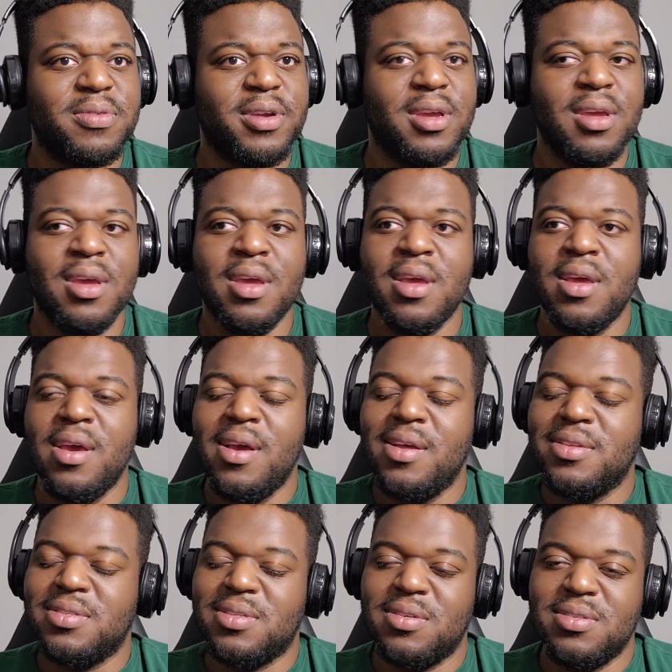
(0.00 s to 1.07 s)
right?
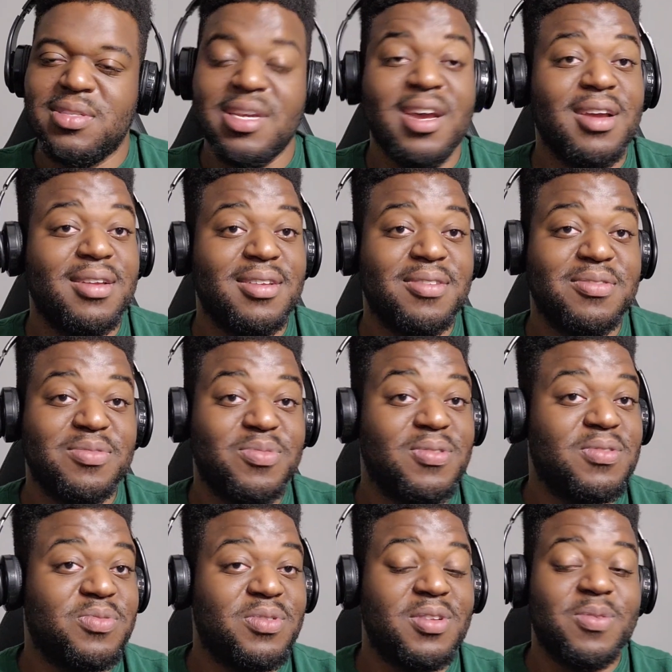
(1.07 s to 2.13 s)
So it's not. It was, it
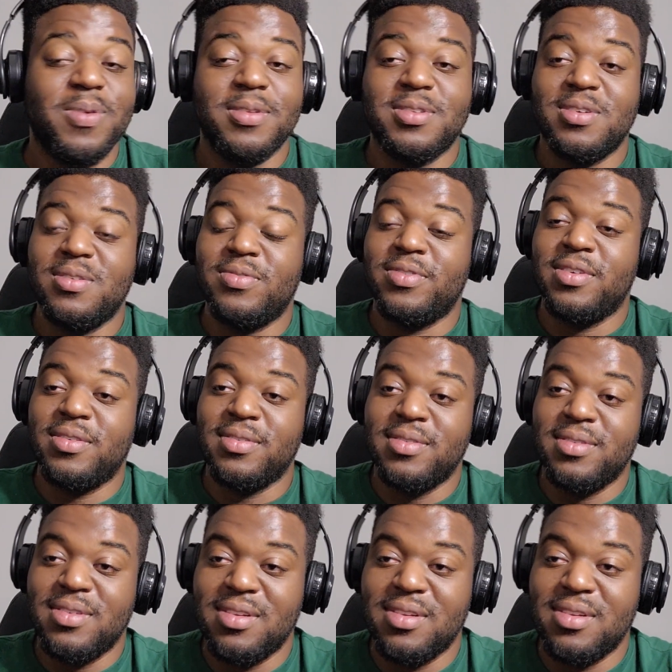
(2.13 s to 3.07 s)
was really quick turnaround.